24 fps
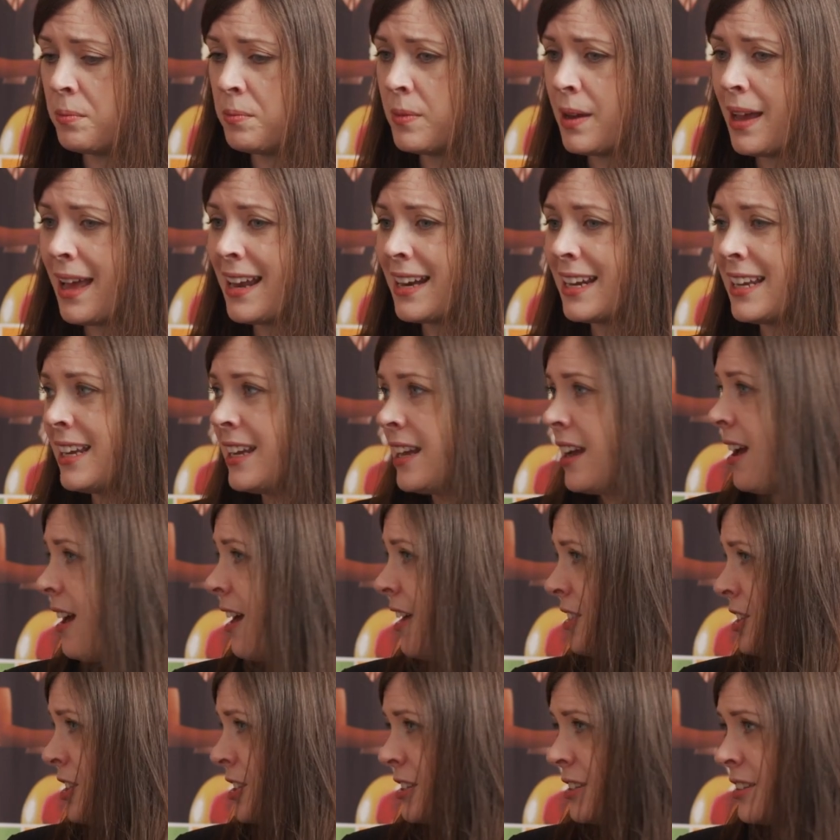Any
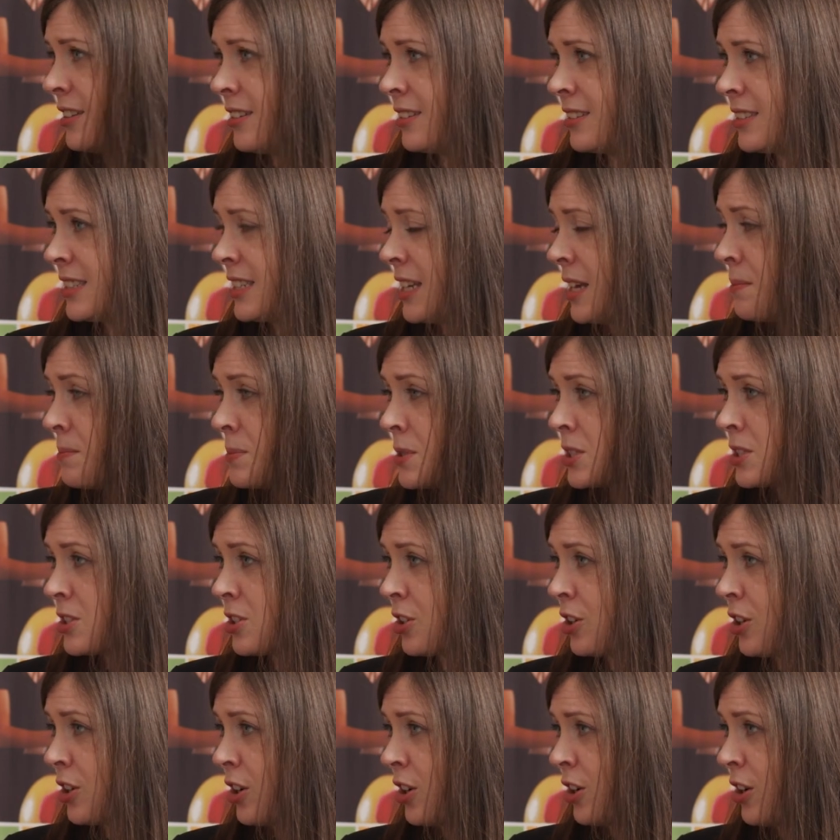other tips
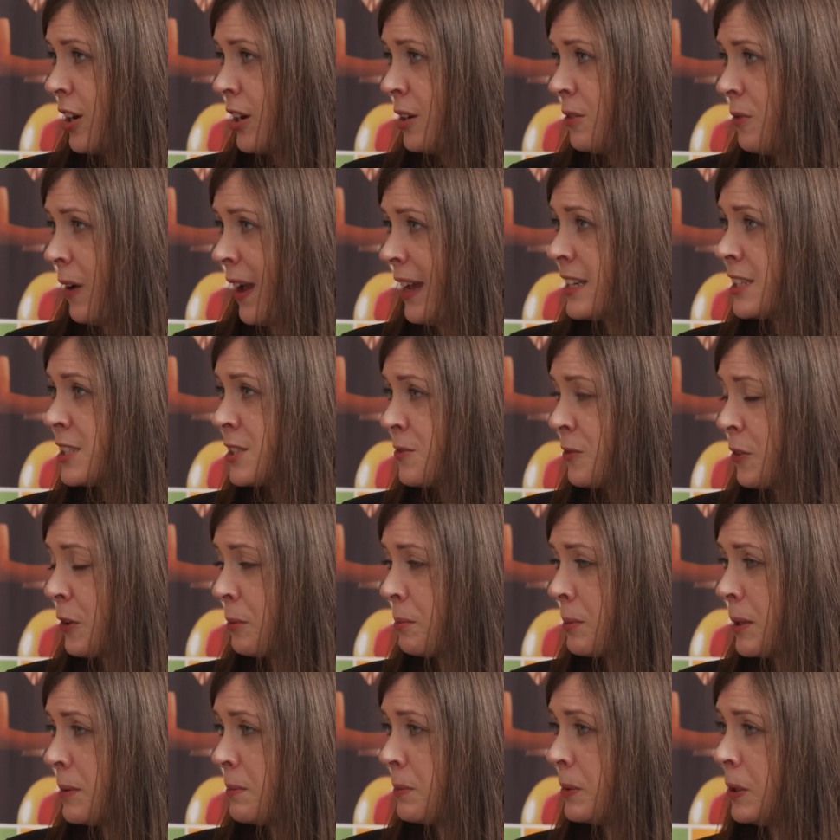or advice for
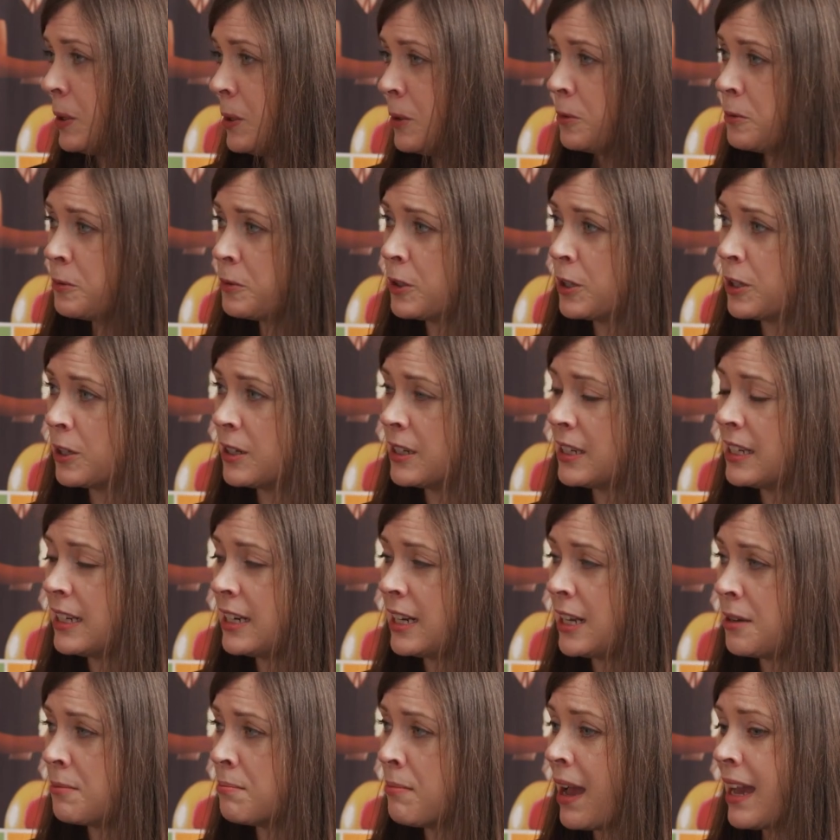people for
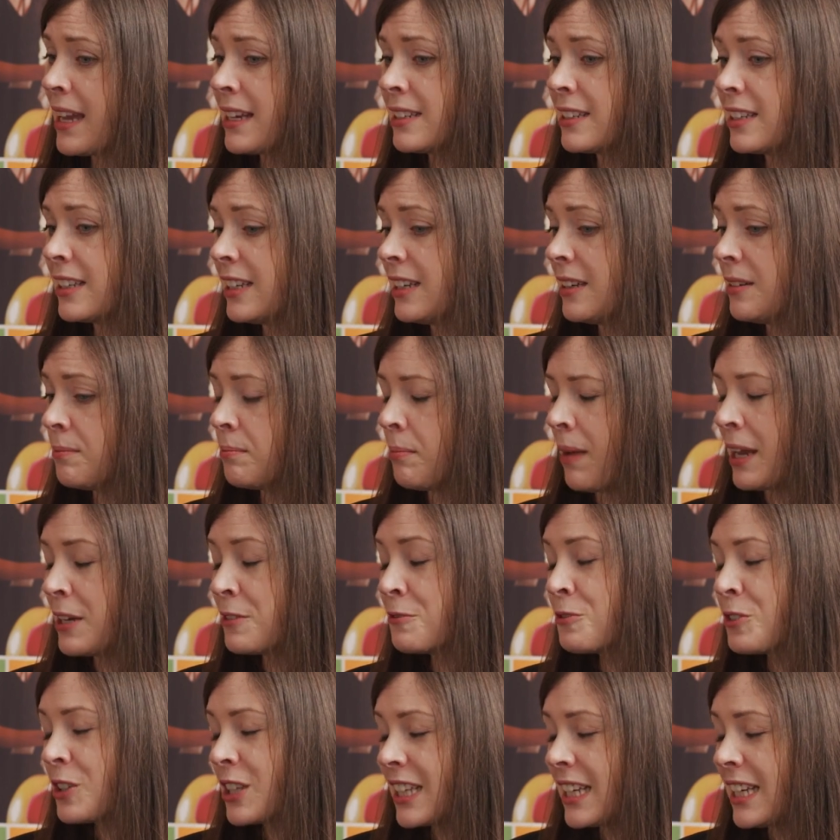eating
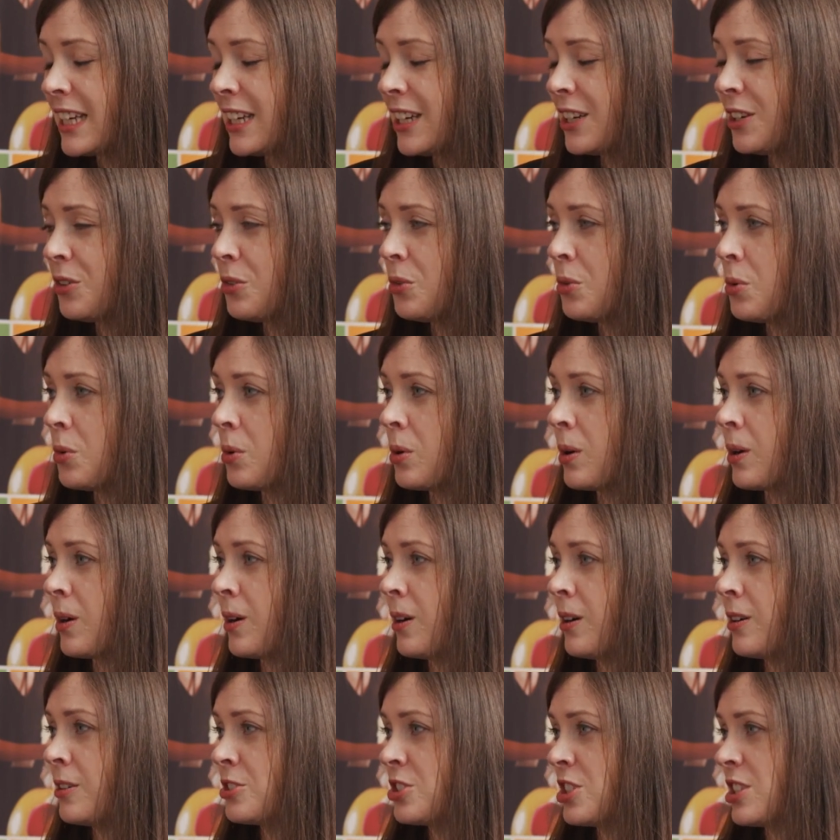mindfully,
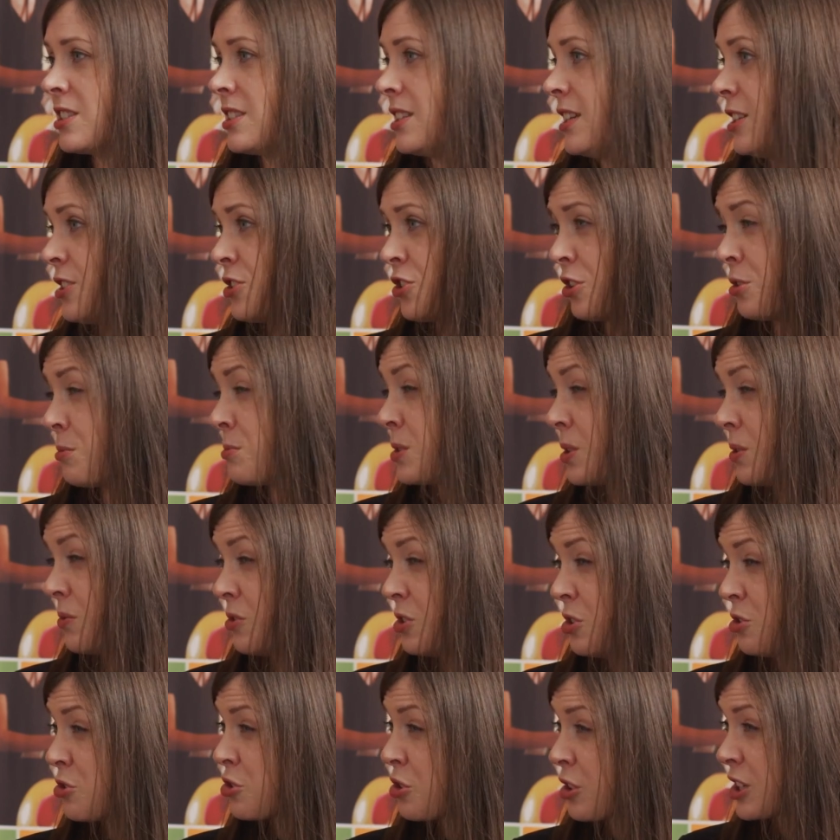or just in terms of
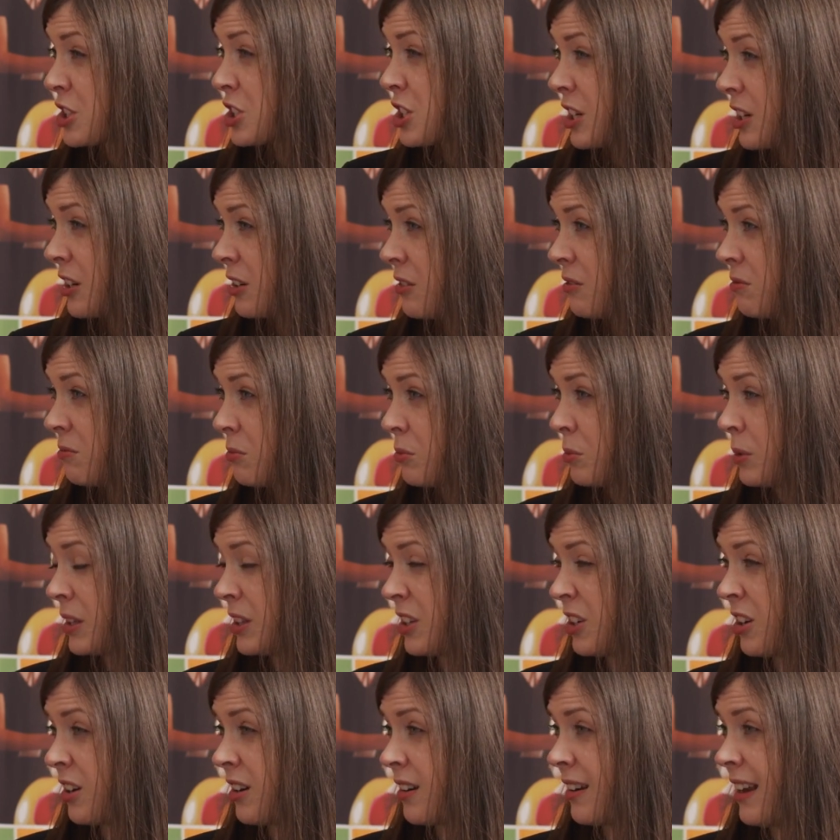nutrition when
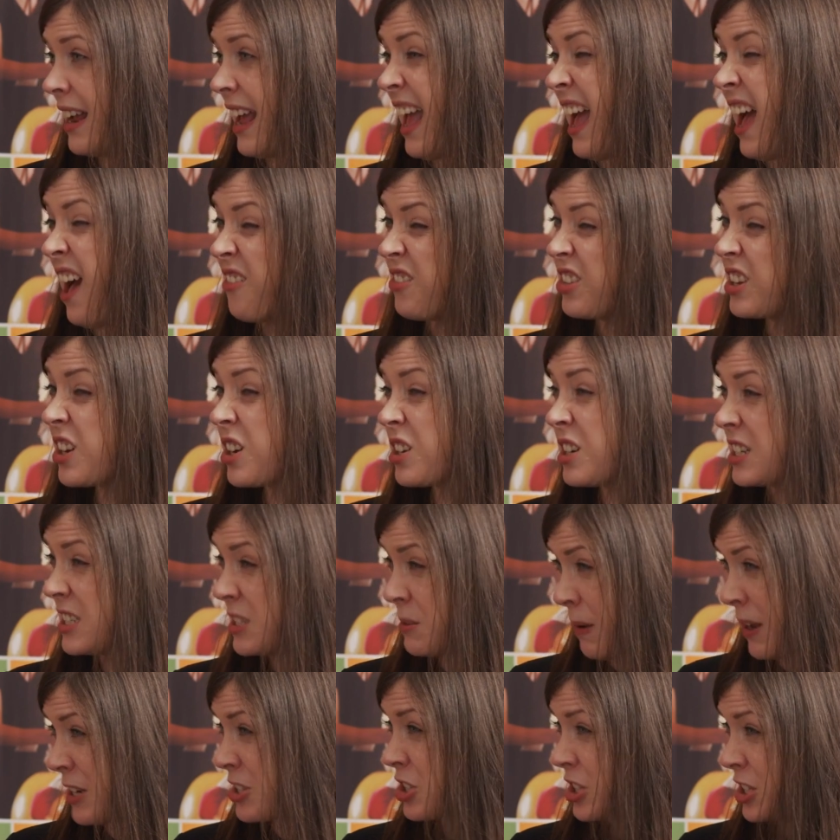they're having an
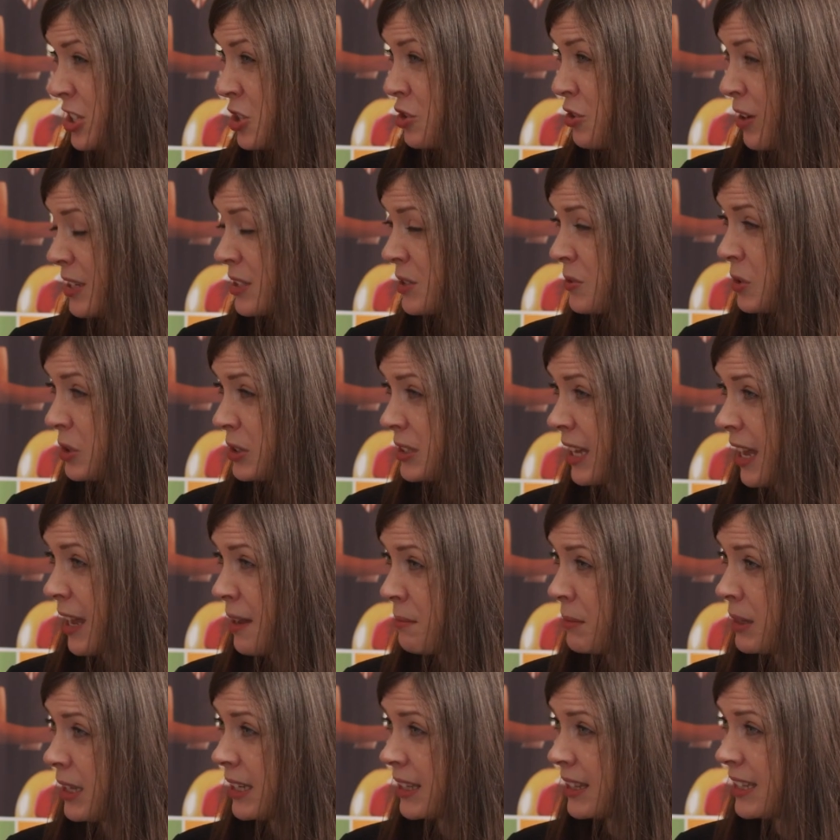especially stressful
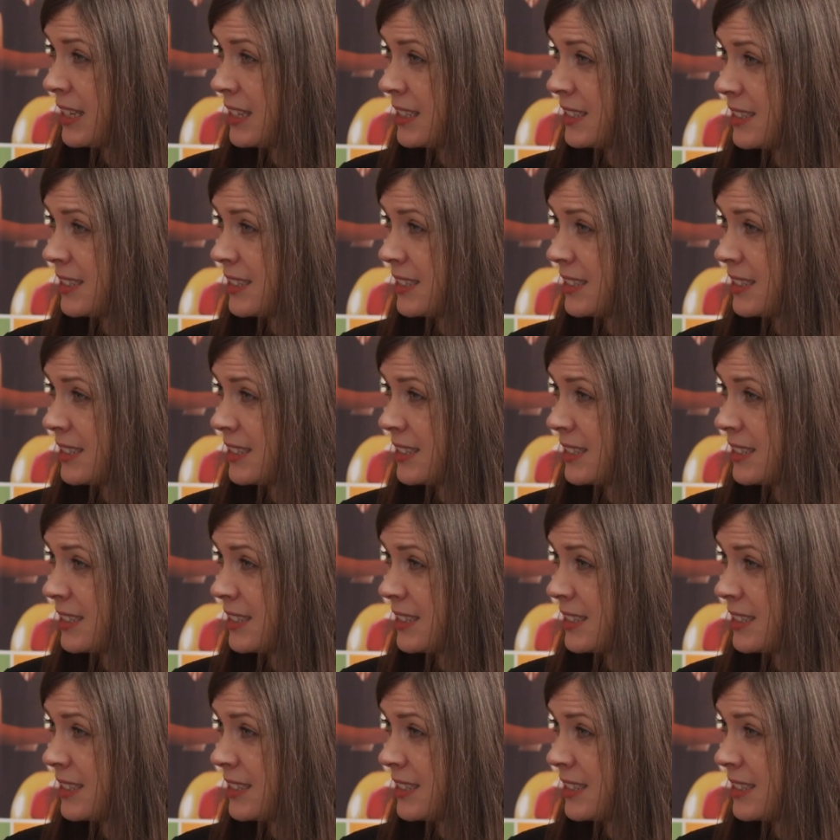time like this?